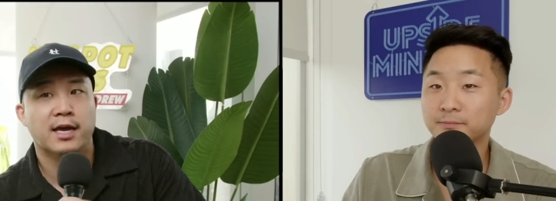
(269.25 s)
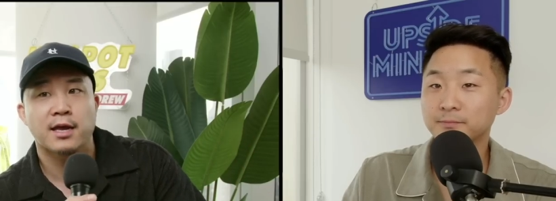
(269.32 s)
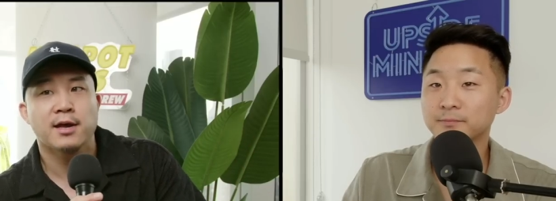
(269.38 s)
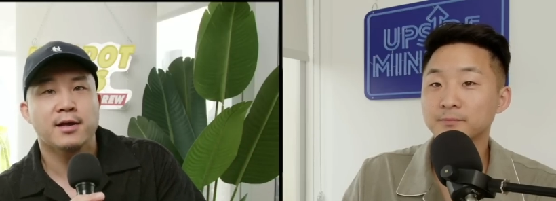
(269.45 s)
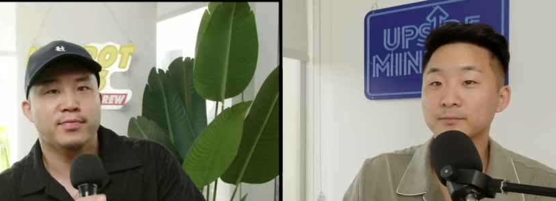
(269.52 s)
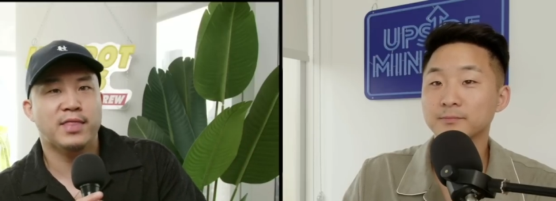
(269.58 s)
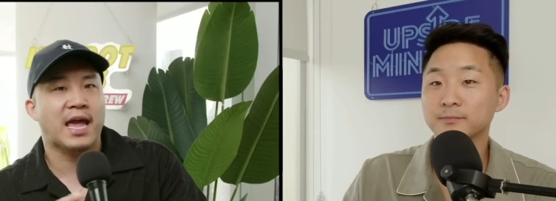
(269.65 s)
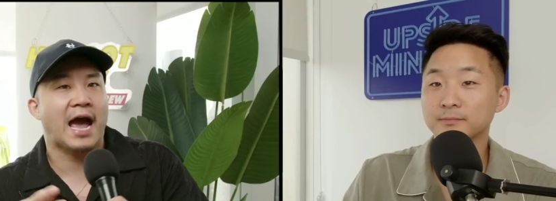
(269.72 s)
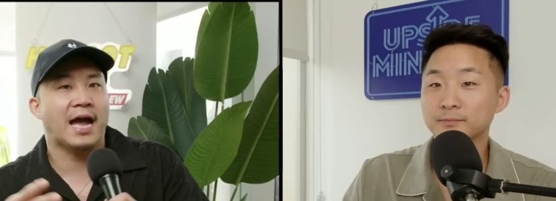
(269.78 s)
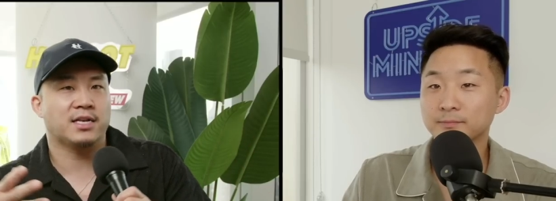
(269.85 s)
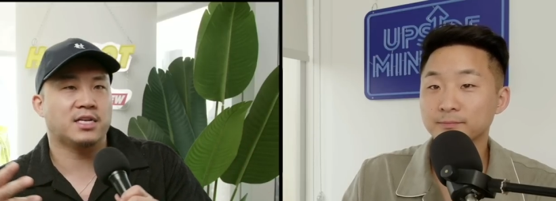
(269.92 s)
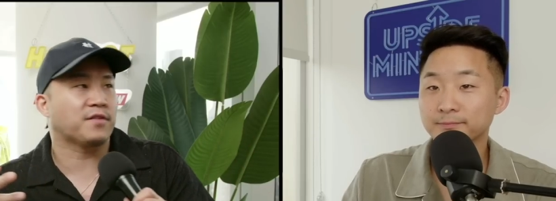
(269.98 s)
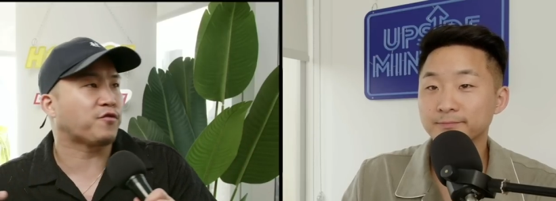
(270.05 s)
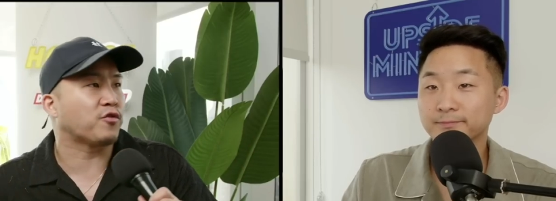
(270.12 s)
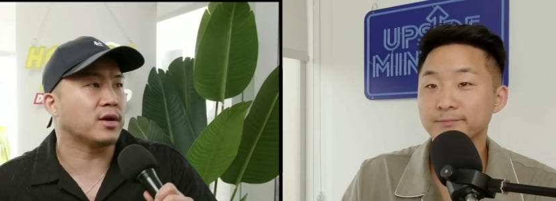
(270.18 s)
Speaker 1: They had
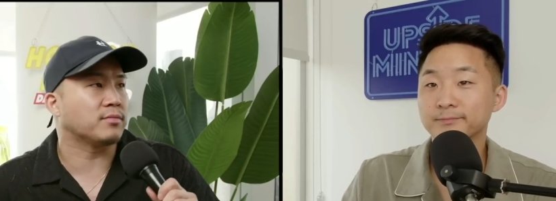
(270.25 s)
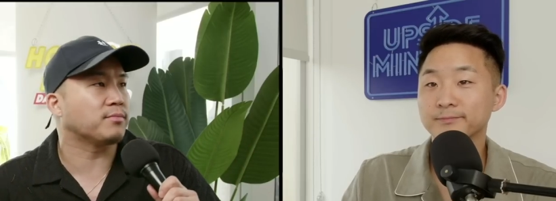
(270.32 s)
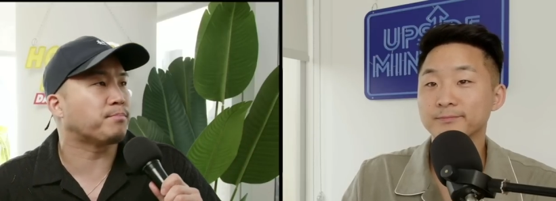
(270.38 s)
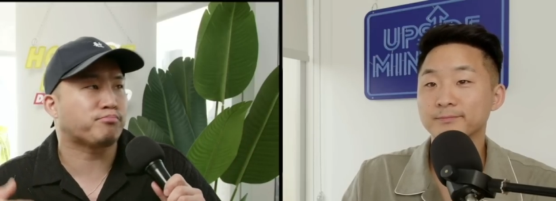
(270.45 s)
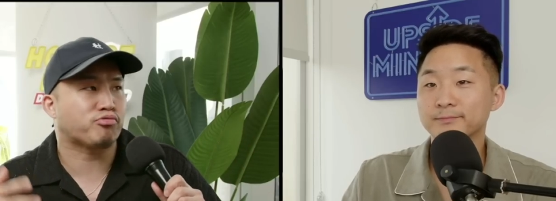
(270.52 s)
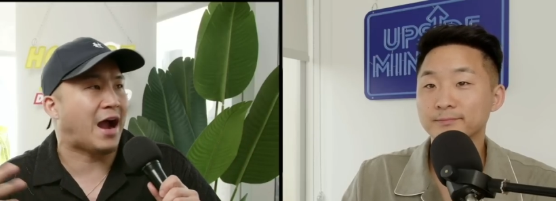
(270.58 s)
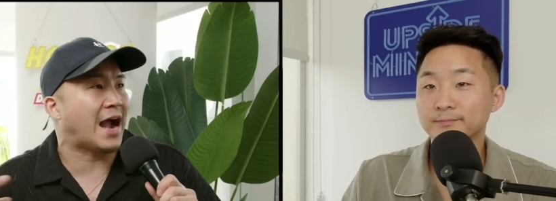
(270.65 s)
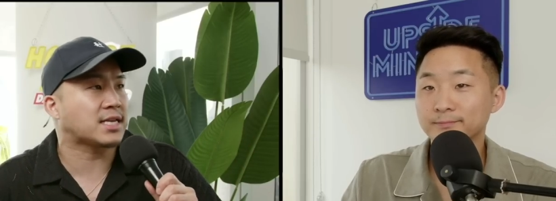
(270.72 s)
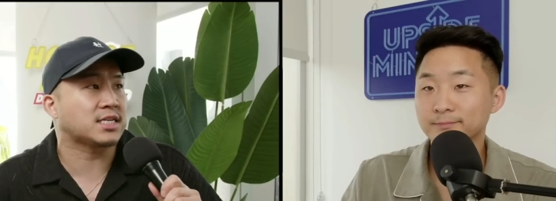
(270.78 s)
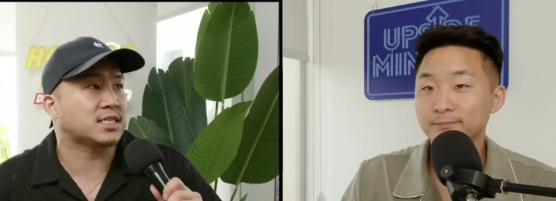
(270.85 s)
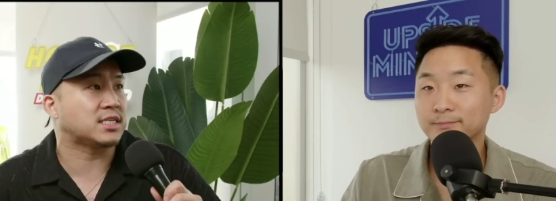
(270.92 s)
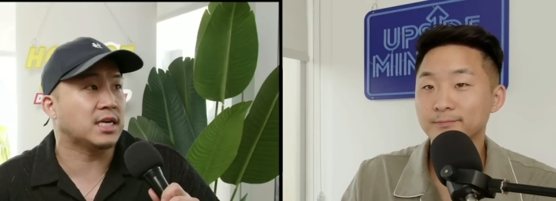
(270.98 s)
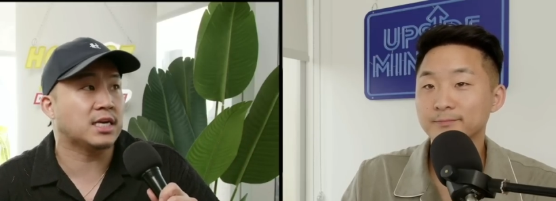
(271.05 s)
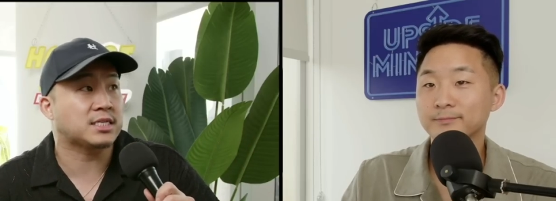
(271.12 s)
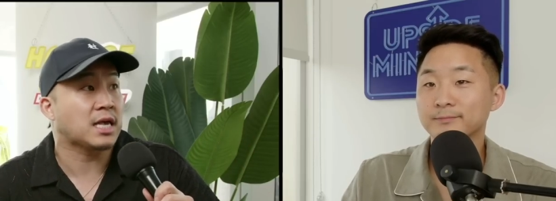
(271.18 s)
different
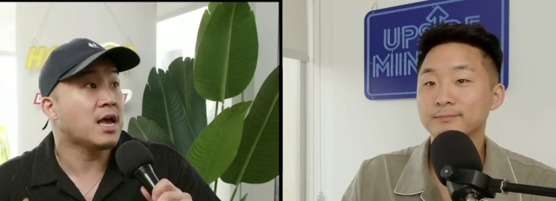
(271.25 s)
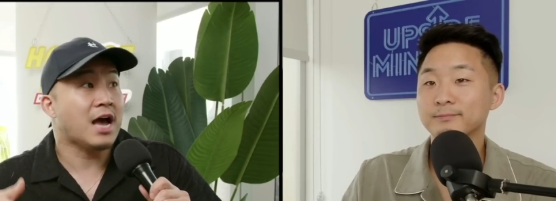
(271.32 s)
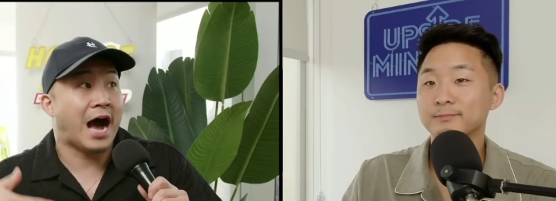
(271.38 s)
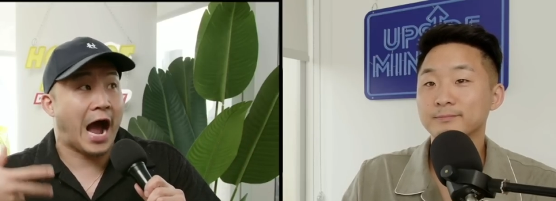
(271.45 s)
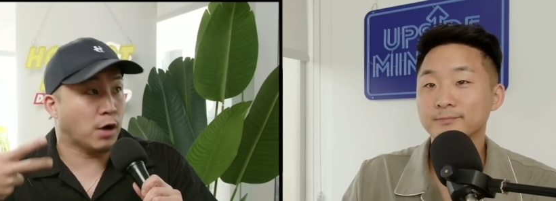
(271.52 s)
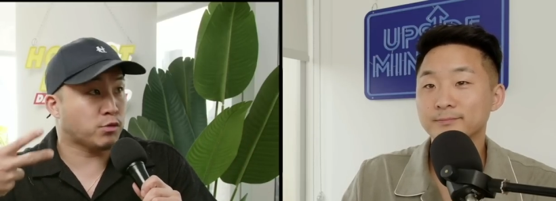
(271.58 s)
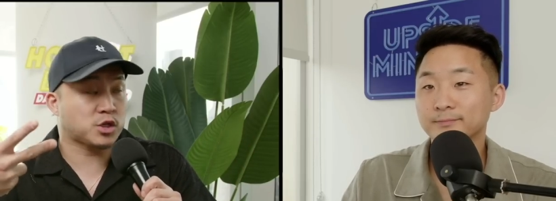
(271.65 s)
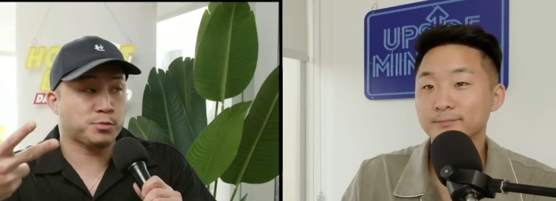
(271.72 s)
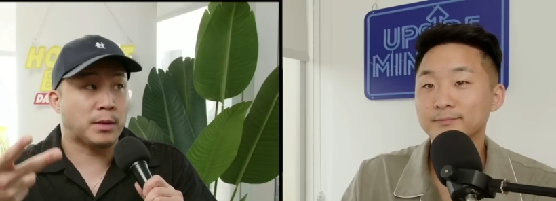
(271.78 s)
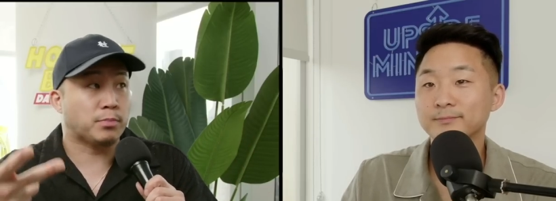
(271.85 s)
practices. Irish people